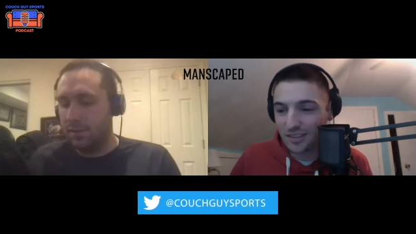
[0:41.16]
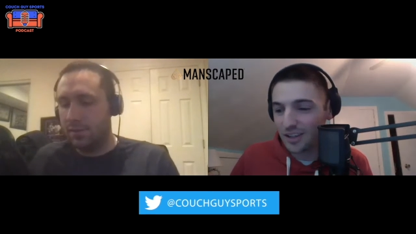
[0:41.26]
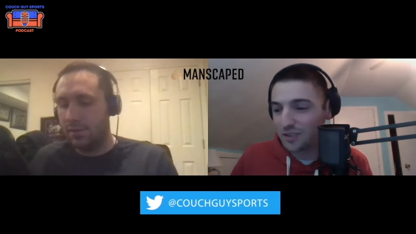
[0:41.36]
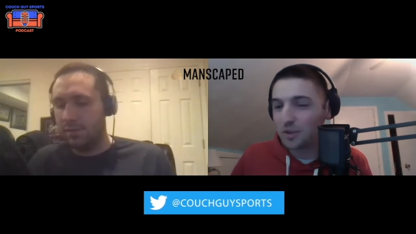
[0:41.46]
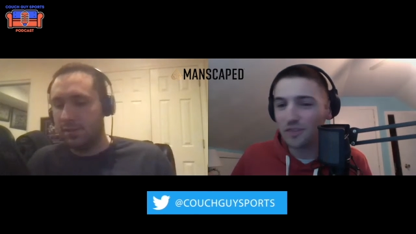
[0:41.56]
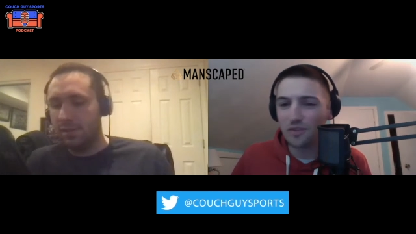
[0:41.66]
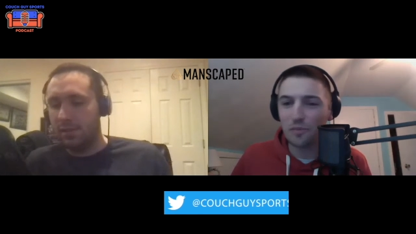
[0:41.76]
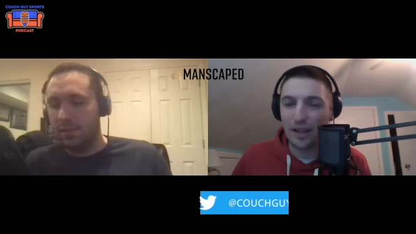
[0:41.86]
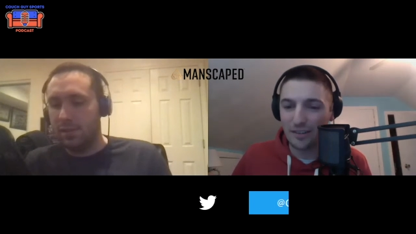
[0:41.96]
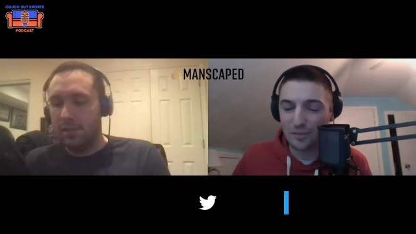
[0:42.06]
Speaker 1: It's really for
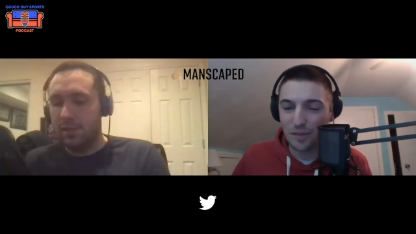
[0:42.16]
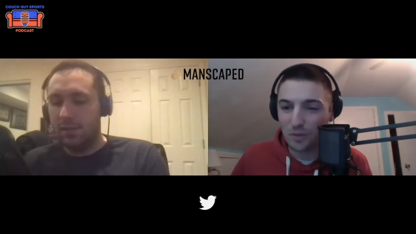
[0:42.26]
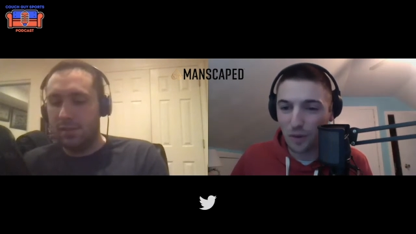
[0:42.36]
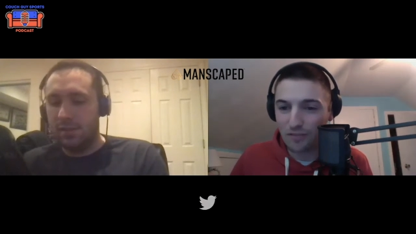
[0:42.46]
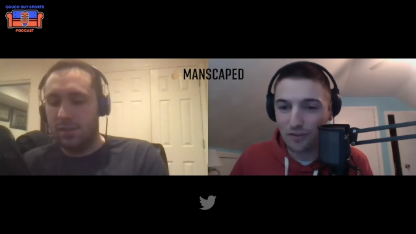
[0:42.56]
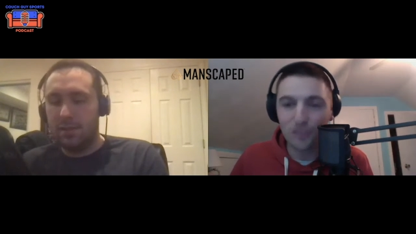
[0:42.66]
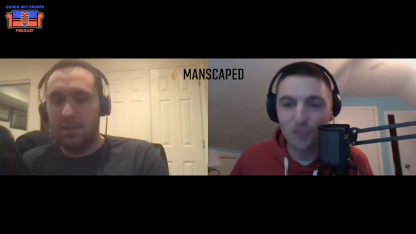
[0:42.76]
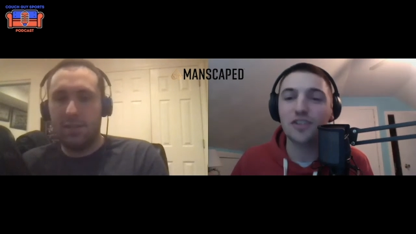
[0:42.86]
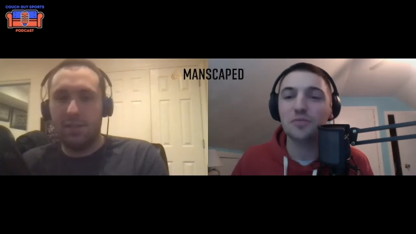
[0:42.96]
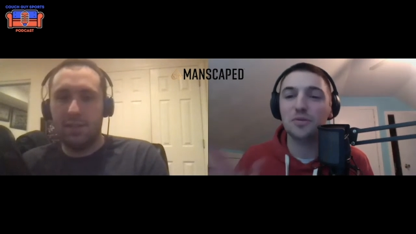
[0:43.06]
parents, by the way. First
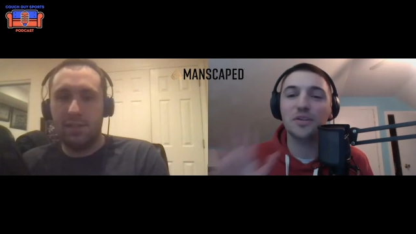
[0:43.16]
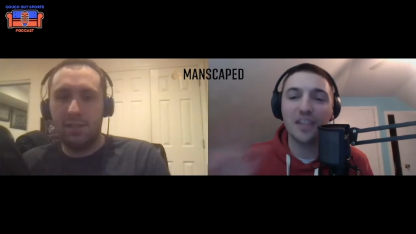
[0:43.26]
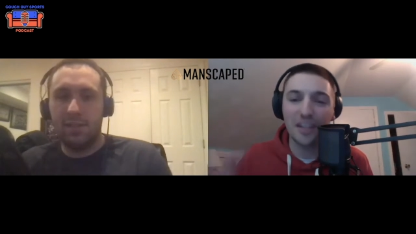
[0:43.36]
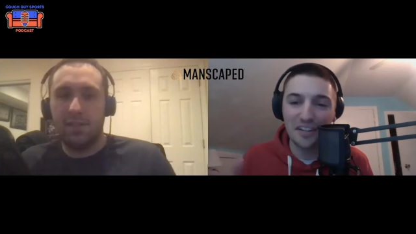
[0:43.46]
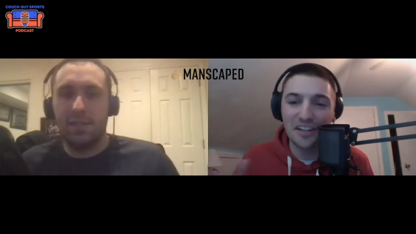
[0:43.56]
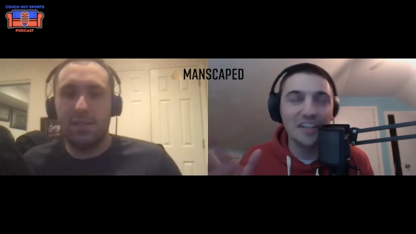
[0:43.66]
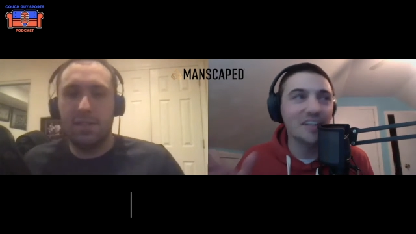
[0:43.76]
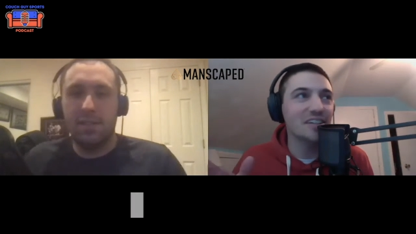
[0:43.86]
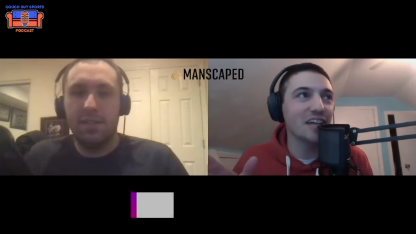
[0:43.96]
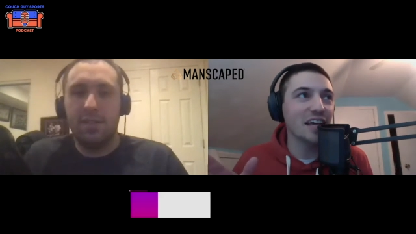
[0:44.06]
Christmas with a kid.
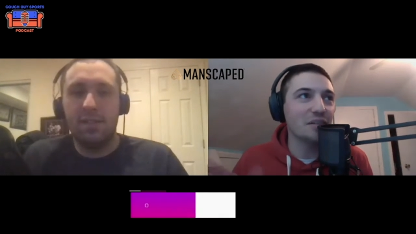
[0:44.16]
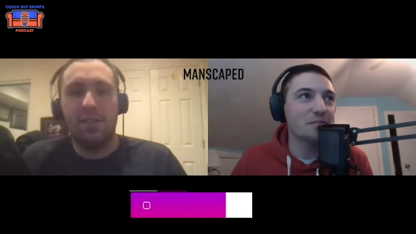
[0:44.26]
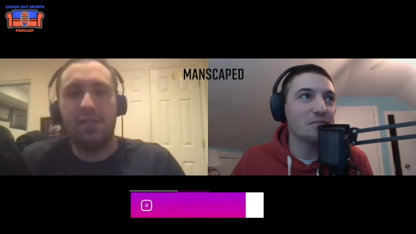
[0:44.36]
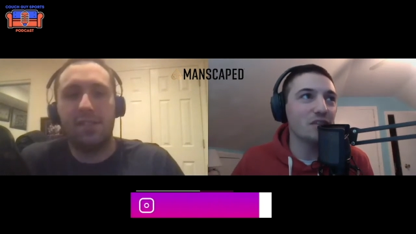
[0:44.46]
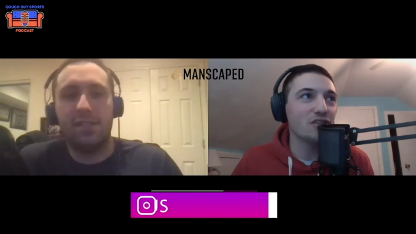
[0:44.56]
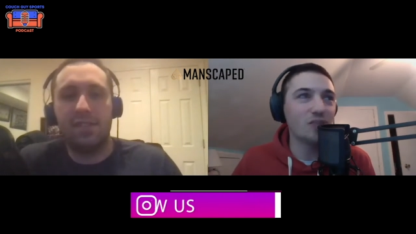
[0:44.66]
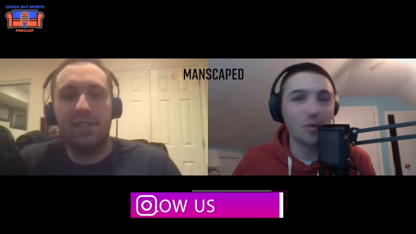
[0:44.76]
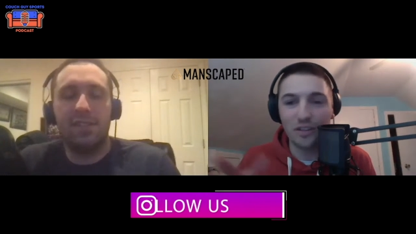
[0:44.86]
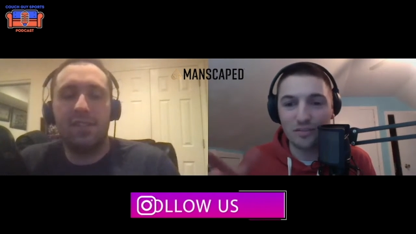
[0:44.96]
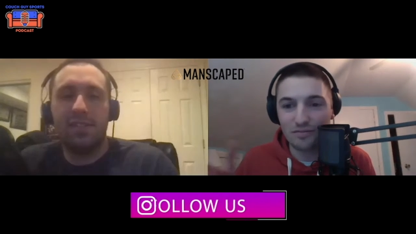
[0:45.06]
Like, she's
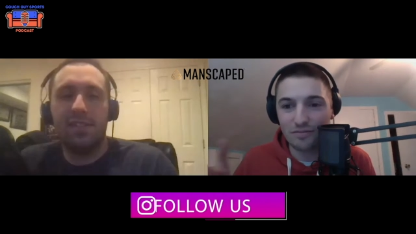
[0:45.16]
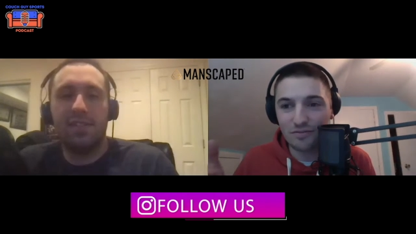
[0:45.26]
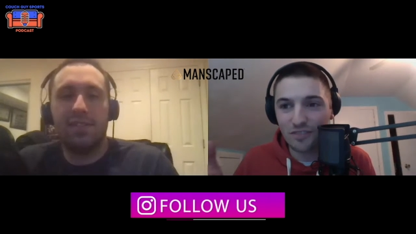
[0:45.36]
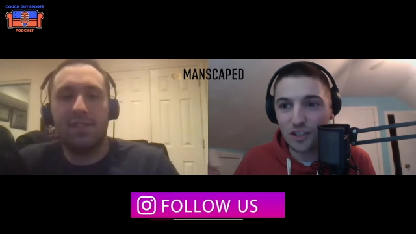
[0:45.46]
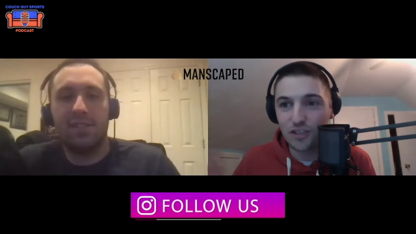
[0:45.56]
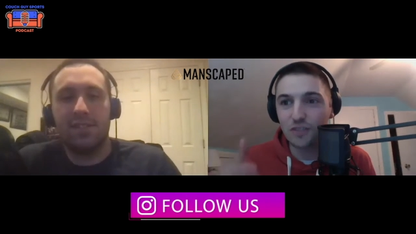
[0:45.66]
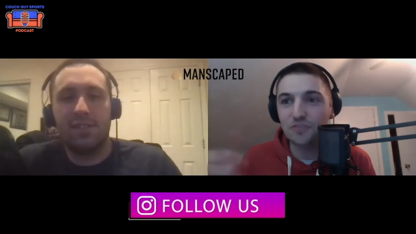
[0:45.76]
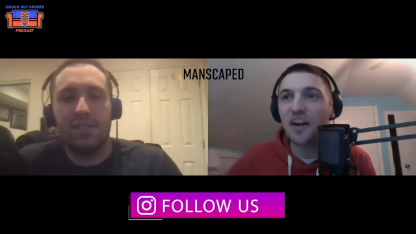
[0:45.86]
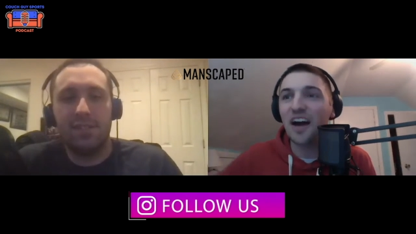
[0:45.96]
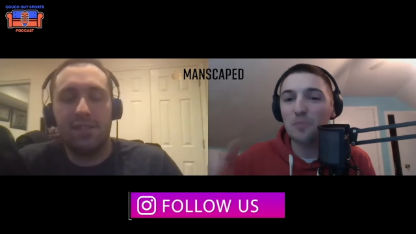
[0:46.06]
only she turned
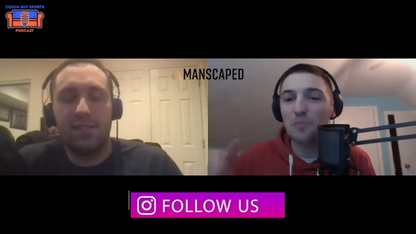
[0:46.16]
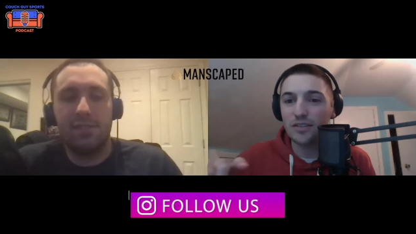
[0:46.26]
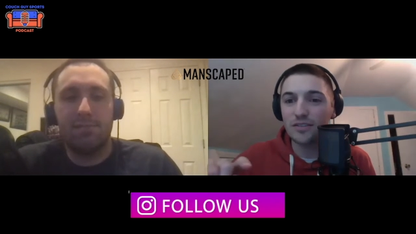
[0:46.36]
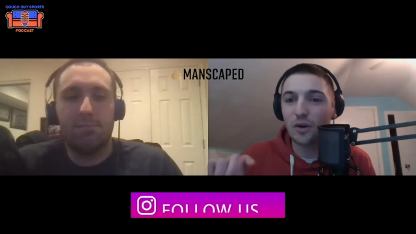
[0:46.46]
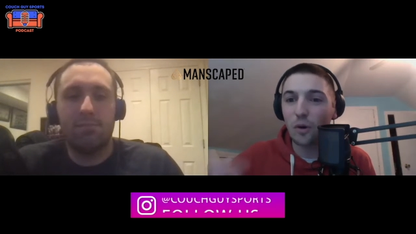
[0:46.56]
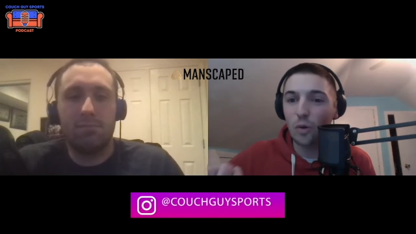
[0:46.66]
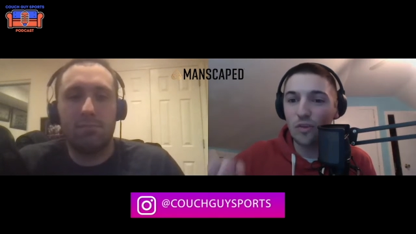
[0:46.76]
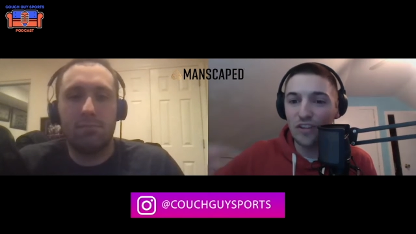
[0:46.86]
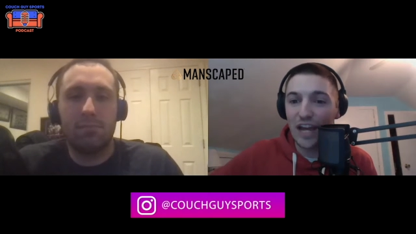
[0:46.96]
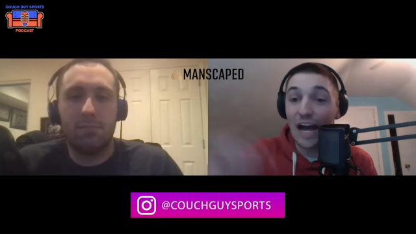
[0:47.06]
five months old the
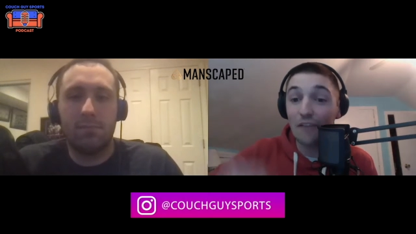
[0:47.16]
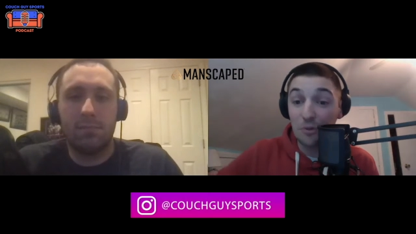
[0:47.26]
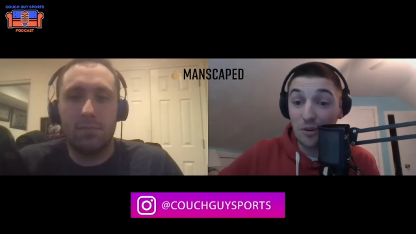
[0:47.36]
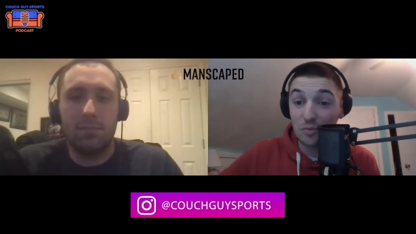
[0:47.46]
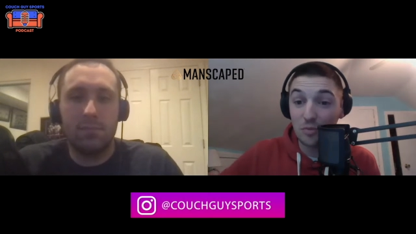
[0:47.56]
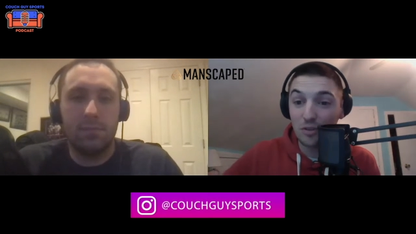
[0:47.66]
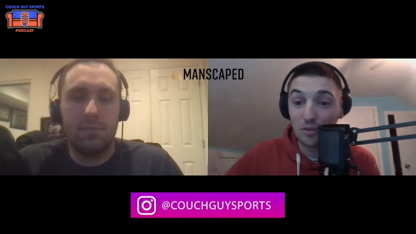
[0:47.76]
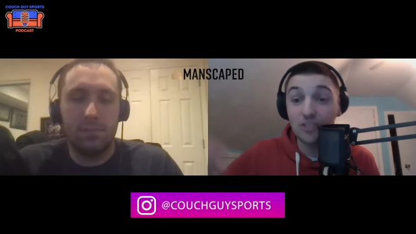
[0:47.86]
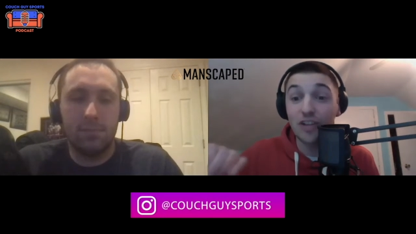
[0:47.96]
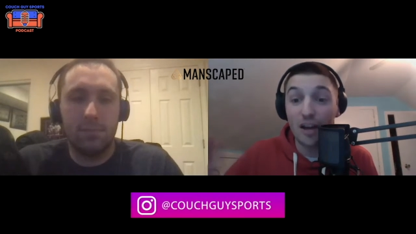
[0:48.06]
day after Christmas. So
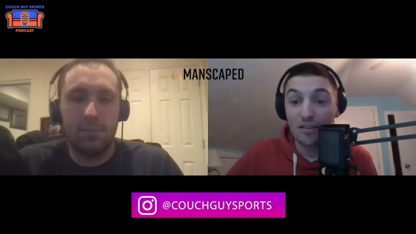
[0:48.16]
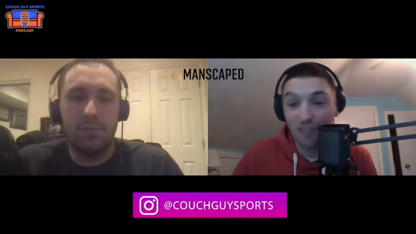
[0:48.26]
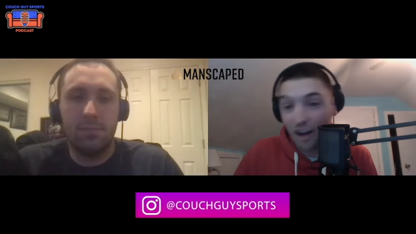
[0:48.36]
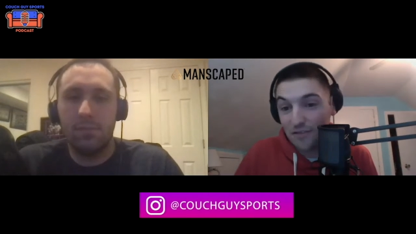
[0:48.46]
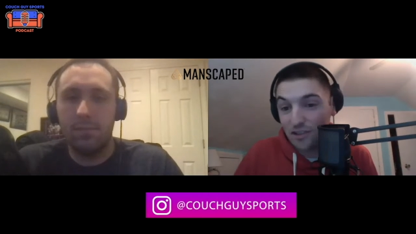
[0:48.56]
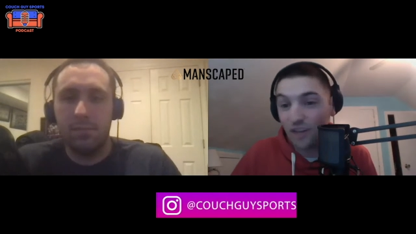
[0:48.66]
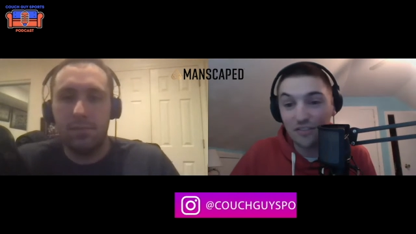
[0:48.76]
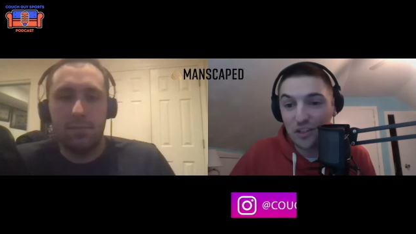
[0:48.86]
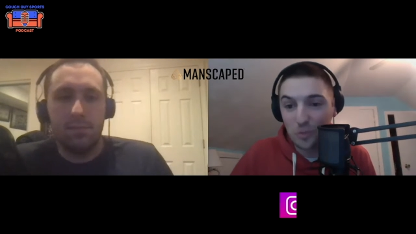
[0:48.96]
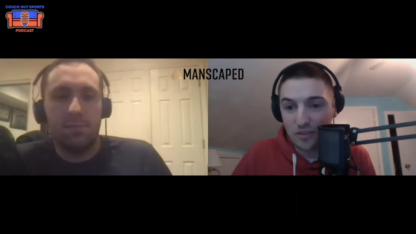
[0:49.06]
she's not obviously not even
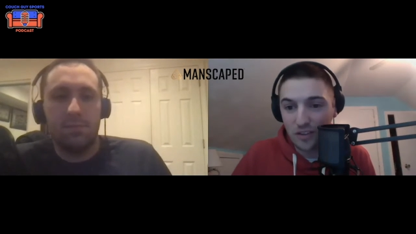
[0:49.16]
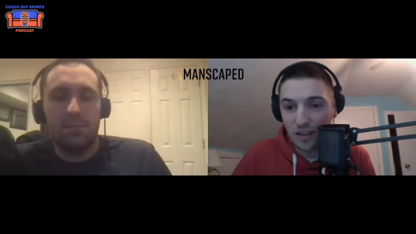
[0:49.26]
six months